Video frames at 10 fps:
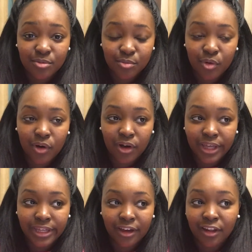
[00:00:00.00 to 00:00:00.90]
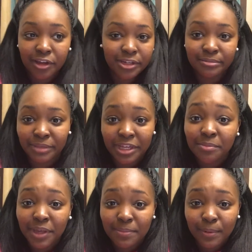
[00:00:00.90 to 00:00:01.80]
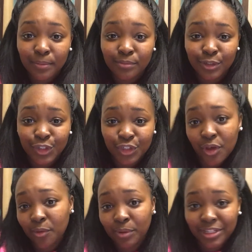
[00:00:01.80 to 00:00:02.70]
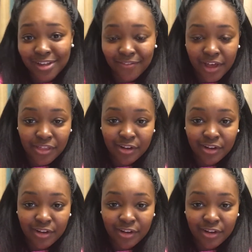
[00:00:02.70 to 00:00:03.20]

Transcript: why I like meeting people so just go put yourself out